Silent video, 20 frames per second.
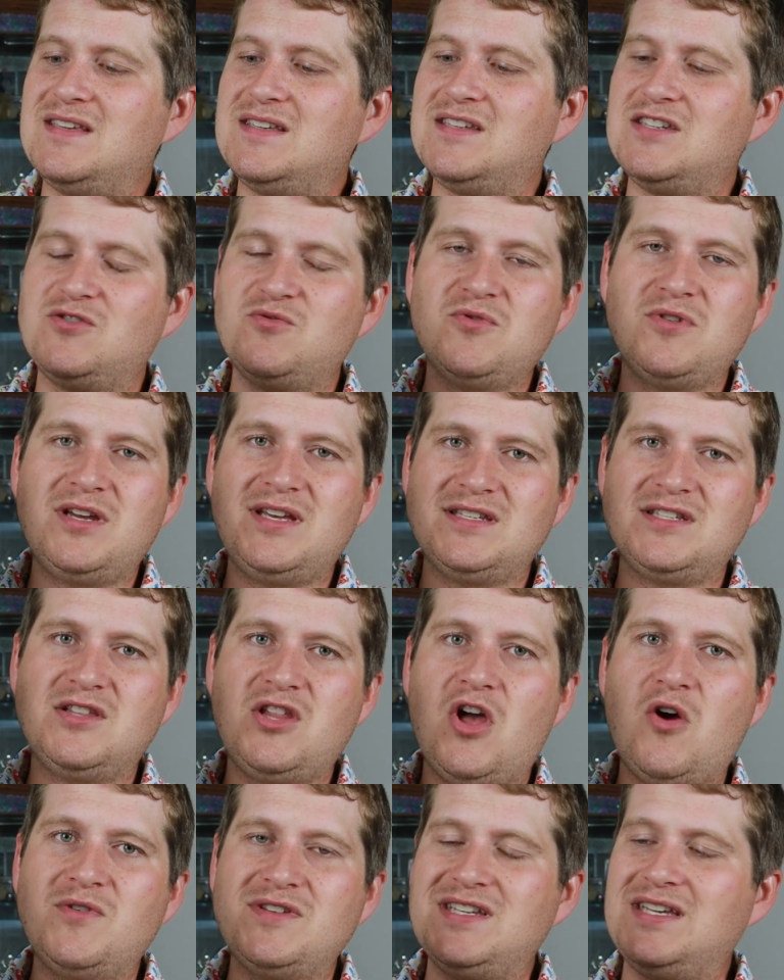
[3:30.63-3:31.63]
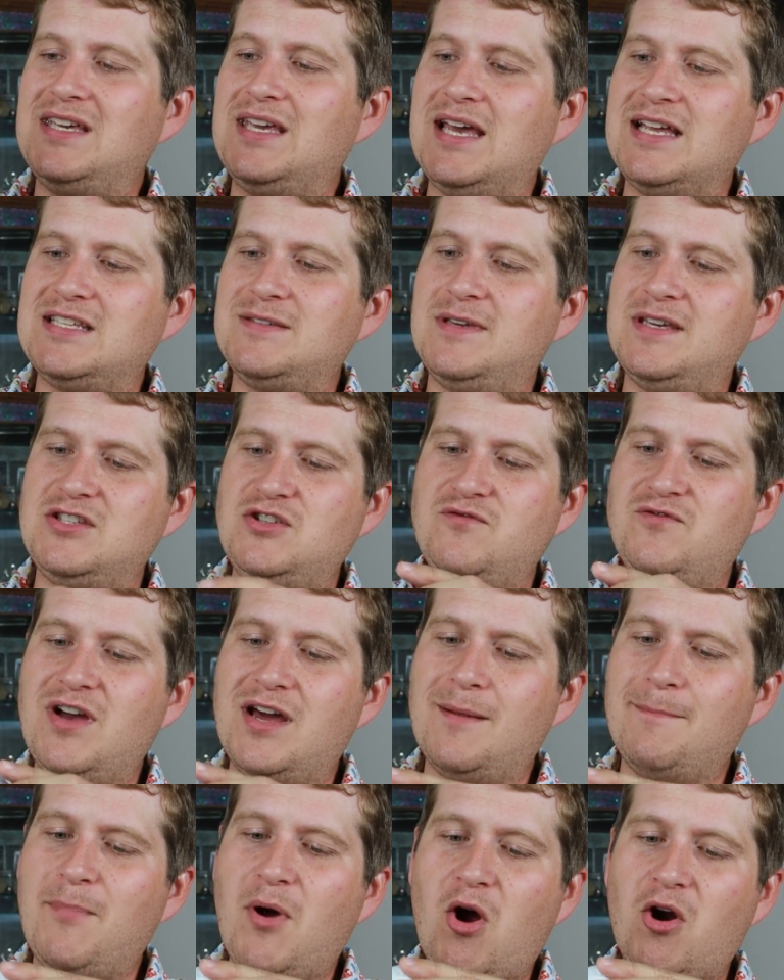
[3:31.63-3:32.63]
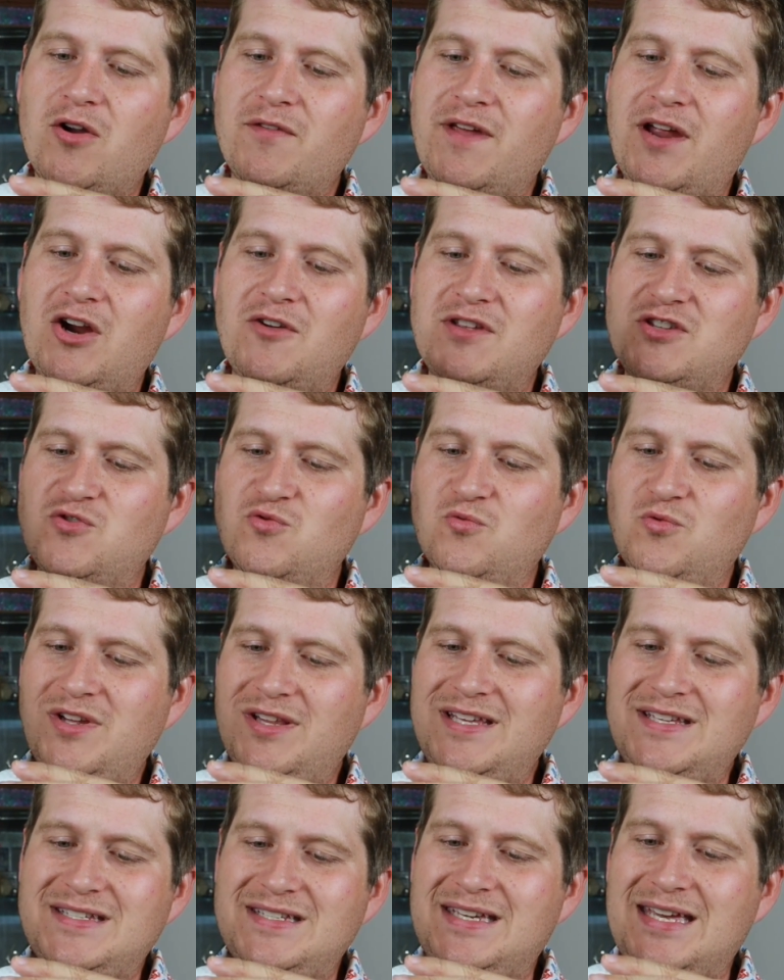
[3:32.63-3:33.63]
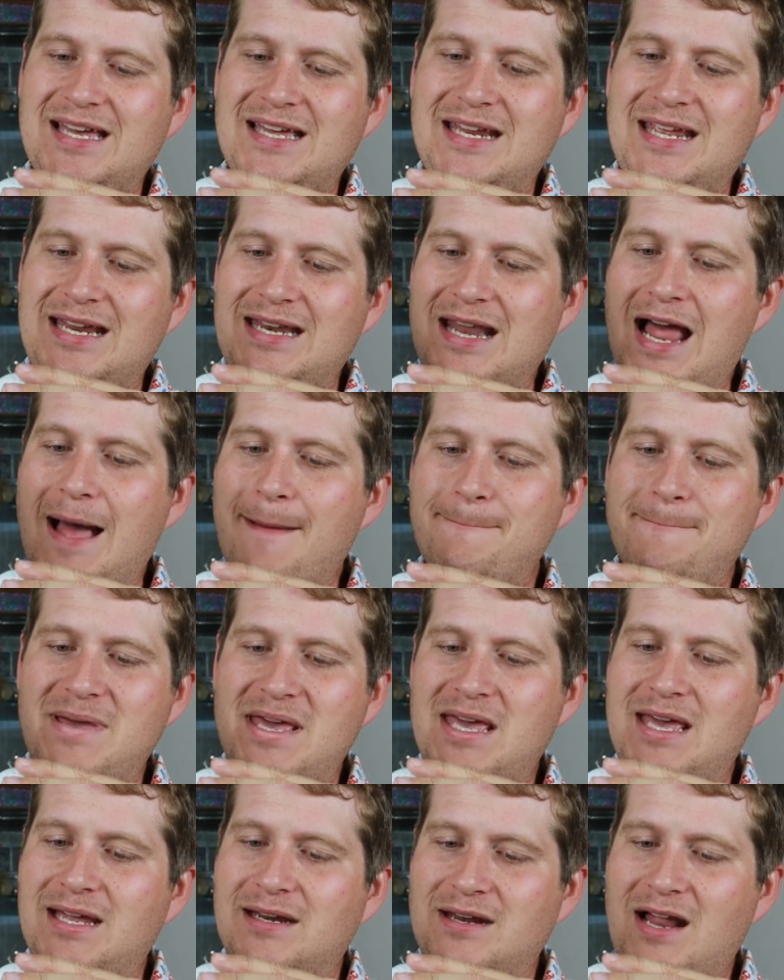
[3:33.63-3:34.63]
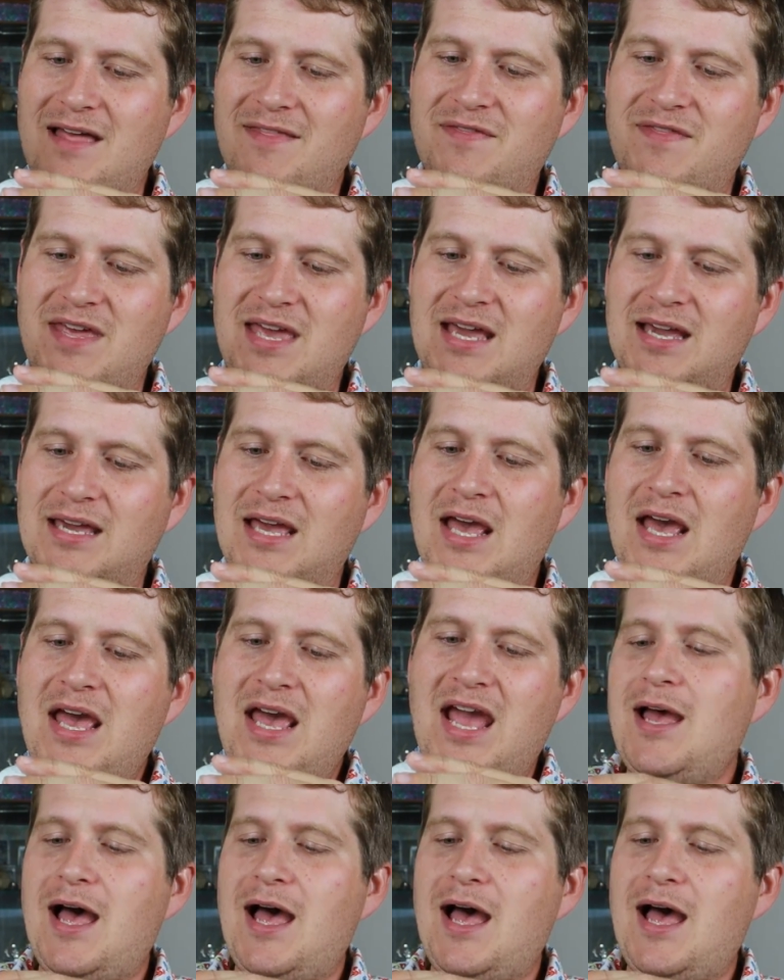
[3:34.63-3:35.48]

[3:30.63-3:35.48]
This is really as low as it gets because you've got a bar there that's really skinny, not big, not thick.